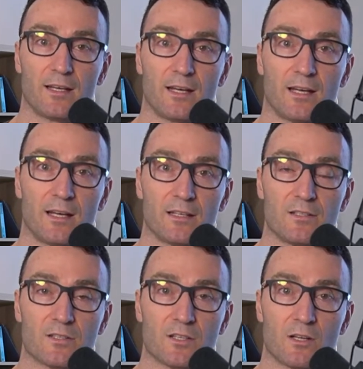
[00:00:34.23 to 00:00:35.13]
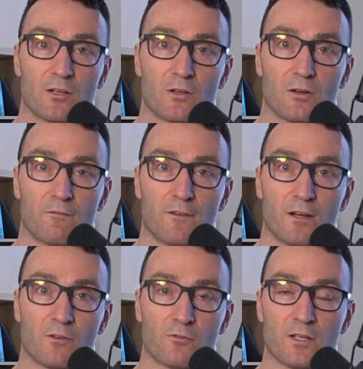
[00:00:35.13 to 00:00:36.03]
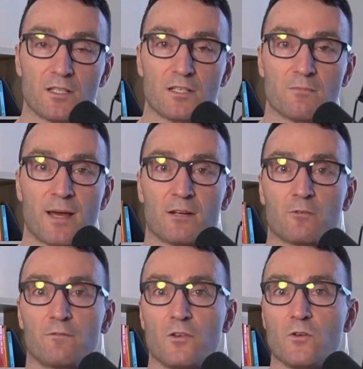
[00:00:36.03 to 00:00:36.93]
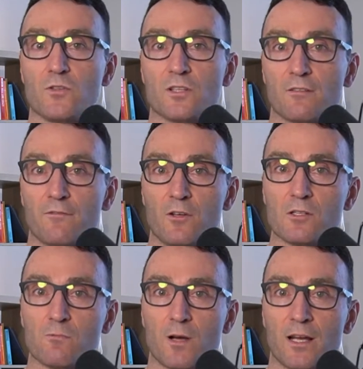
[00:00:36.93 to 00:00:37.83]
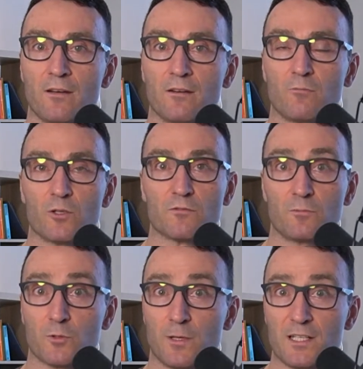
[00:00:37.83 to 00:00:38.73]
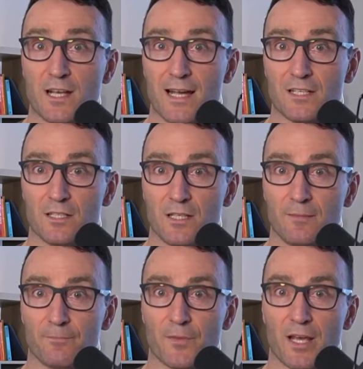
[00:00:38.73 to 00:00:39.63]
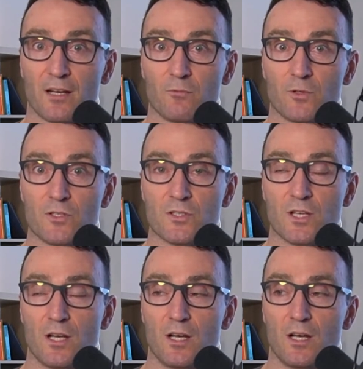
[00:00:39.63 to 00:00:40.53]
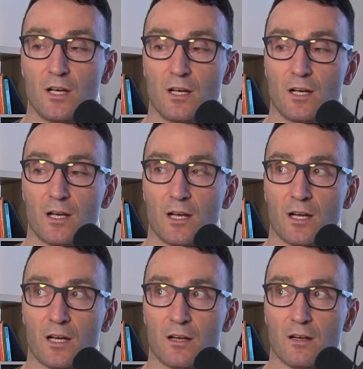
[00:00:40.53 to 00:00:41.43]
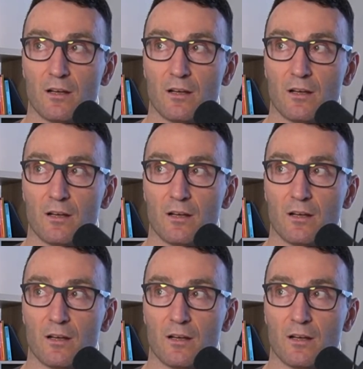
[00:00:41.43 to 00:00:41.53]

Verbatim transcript: Uh, so I found three systematic reviews, and the first one was from 2018, and it was uh,